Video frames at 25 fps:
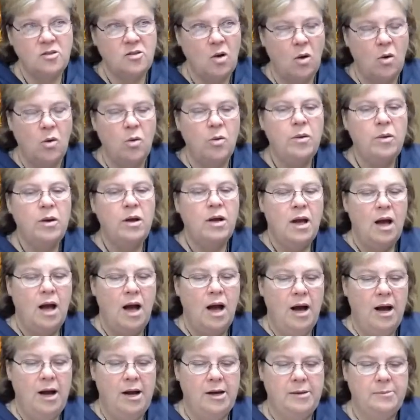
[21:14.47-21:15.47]
So
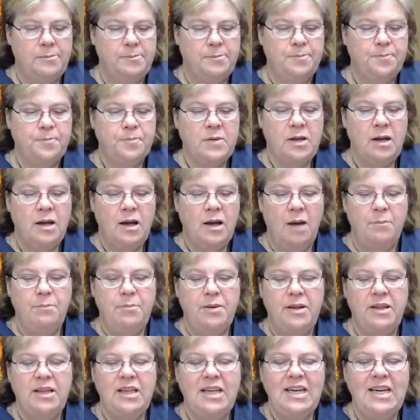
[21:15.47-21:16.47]

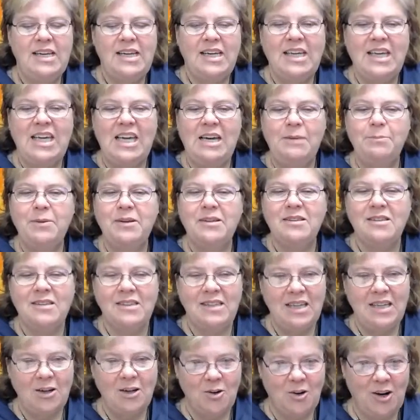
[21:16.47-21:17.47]
ability to keep a
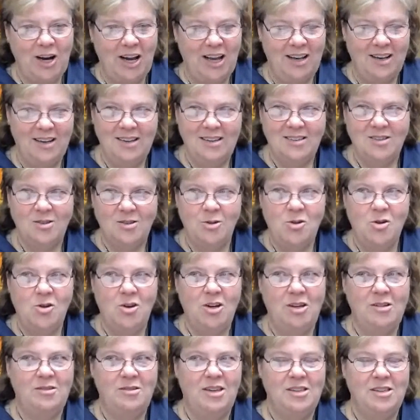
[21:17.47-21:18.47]
secret. So
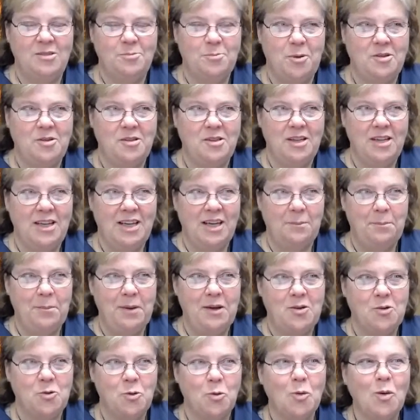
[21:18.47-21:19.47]
this person can
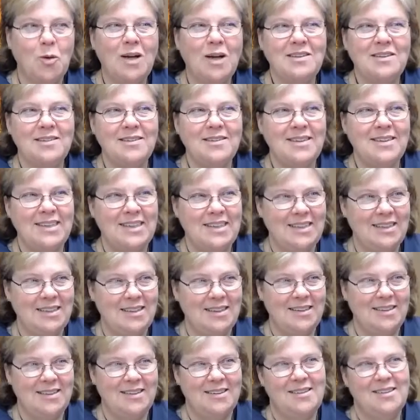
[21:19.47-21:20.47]
be trusted
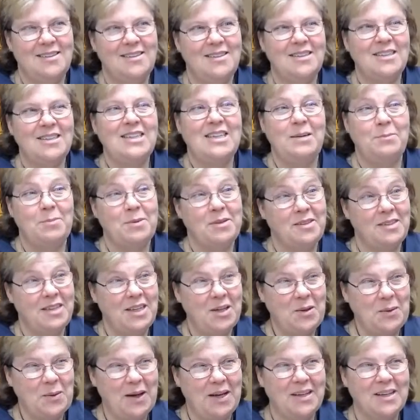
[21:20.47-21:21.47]
to keep a
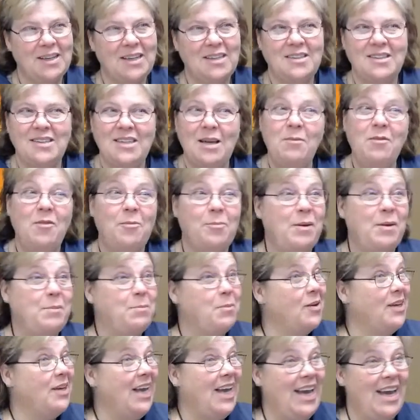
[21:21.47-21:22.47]
secret, because some
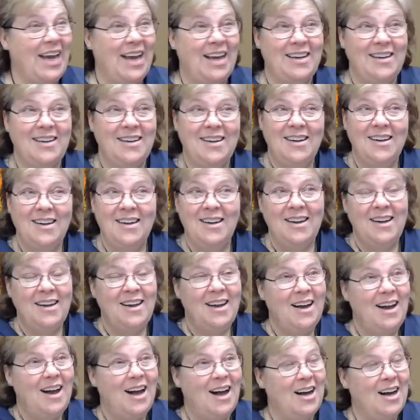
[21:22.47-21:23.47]
people can't.
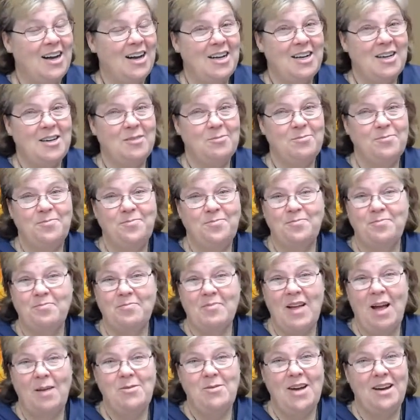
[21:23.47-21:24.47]
I'm
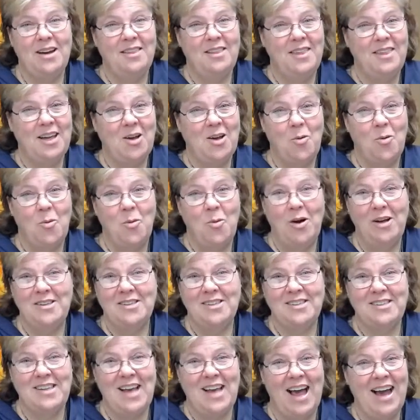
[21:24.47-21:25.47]
trying to think of what
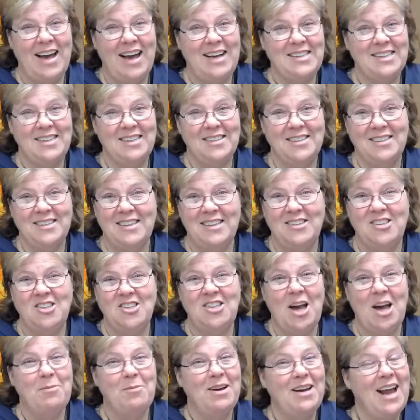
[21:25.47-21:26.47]
signs. There's those
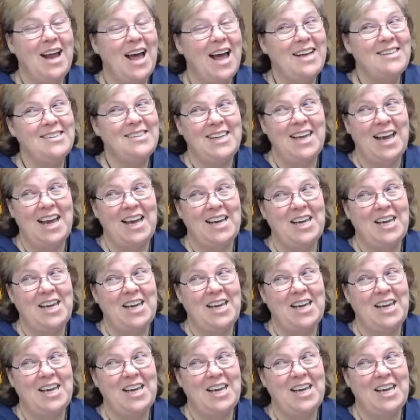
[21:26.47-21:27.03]
Geminis can't. Now,